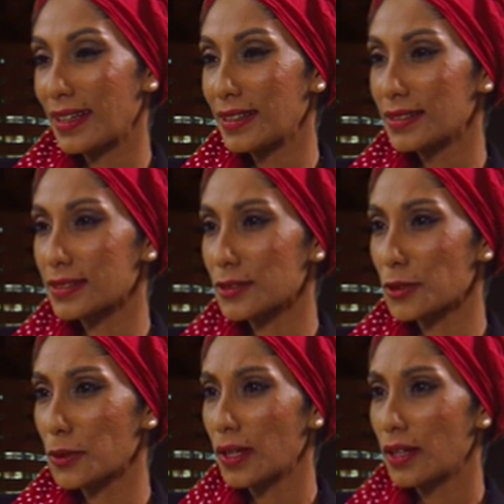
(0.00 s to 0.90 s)
excellent.
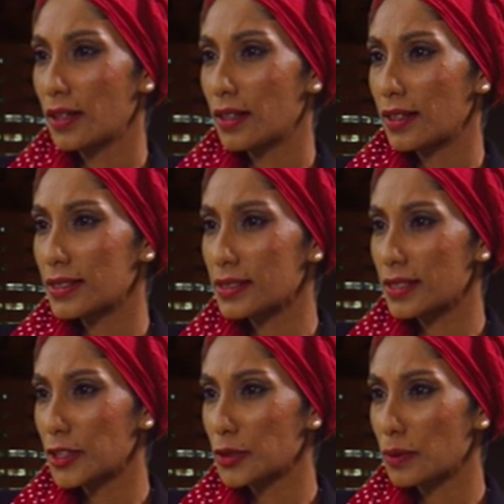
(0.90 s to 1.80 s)
So,
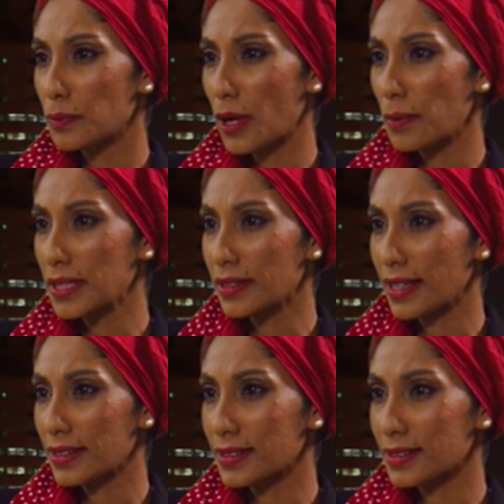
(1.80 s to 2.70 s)
intellectual property
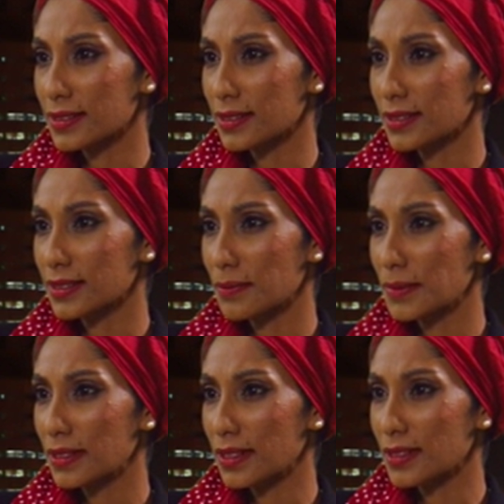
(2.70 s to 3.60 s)
rights is
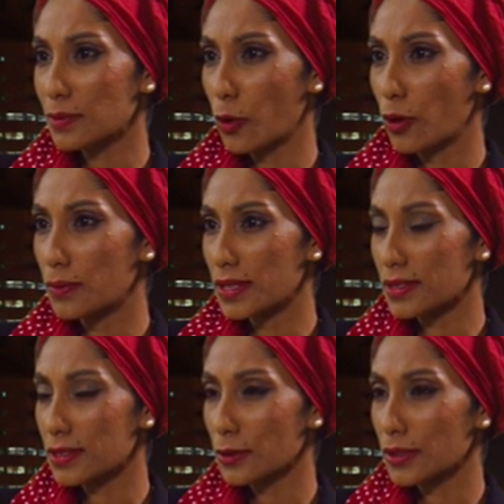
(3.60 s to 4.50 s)
something that small
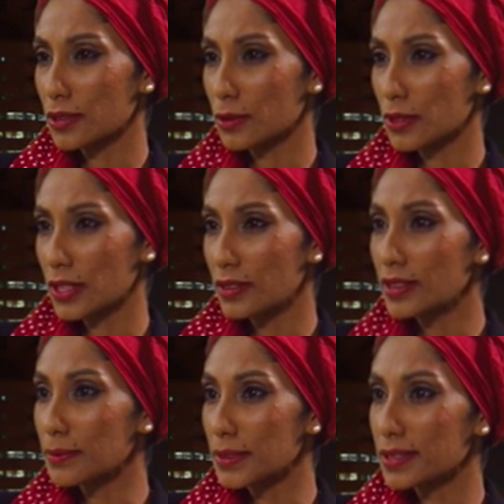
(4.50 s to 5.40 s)
business owners, or
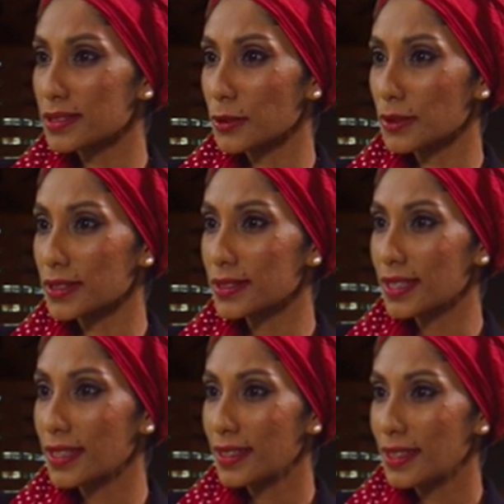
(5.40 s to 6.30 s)
generally business
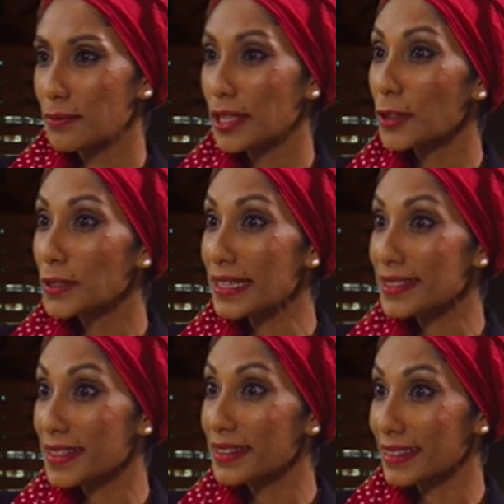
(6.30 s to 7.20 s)
owners, may not
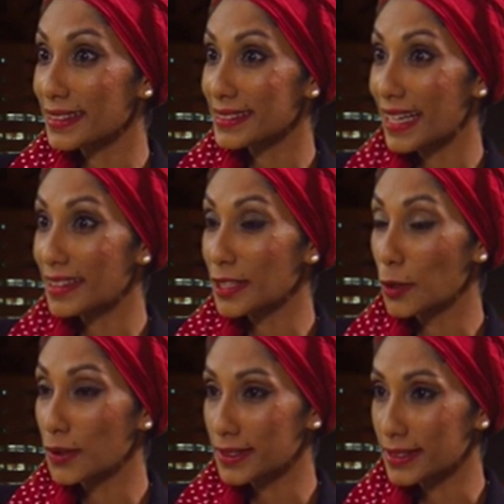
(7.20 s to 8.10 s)
necessarily understand. They
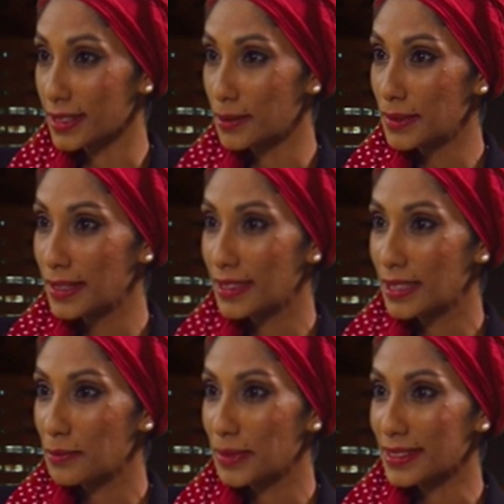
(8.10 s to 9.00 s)
know the term,
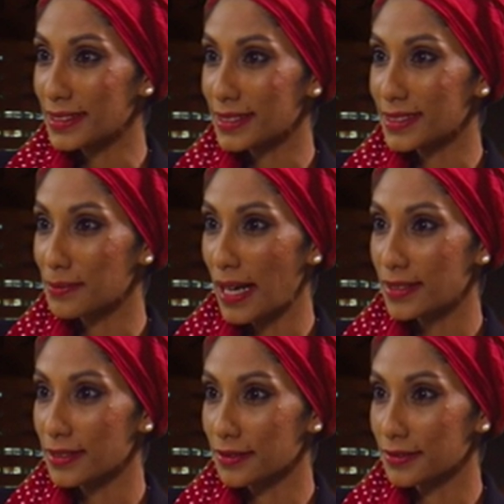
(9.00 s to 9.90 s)
but it's this
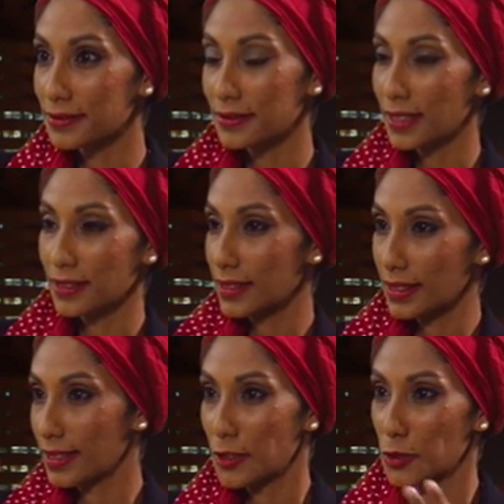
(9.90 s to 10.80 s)
massive
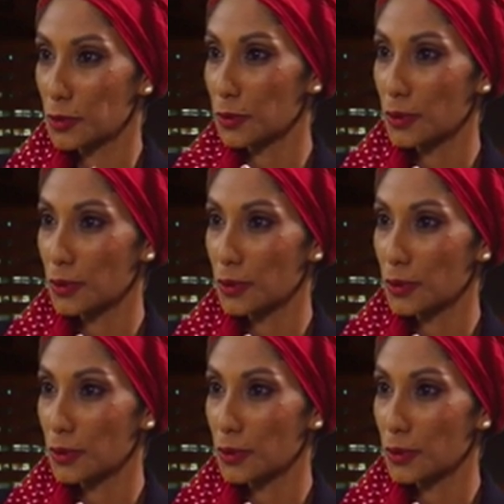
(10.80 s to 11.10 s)
thing that you